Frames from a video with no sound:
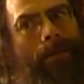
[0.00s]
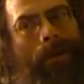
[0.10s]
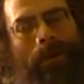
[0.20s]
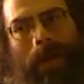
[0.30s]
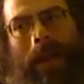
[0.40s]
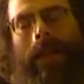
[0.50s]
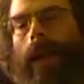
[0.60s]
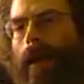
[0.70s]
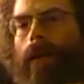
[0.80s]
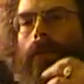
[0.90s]
prevents
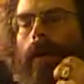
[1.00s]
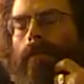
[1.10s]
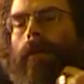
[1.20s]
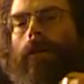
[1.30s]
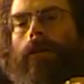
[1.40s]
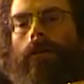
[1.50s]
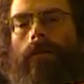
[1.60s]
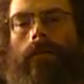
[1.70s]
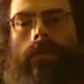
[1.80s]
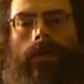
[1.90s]
any one person
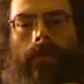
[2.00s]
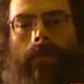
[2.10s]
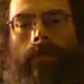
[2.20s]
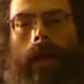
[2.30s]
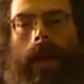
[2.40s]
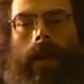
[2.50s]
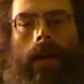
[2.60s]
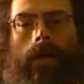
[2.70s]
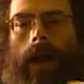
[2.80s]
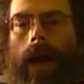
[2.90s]
from making
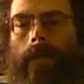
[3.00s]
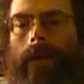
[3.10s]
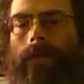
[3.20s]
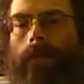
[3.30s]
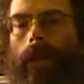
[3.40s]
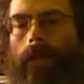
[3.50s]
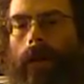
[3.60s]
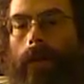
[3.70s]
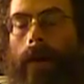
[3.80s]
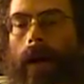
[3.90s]
a grab even when they're
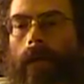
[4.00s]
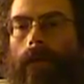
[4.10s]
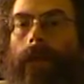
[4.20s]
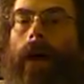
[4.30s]
very powerful.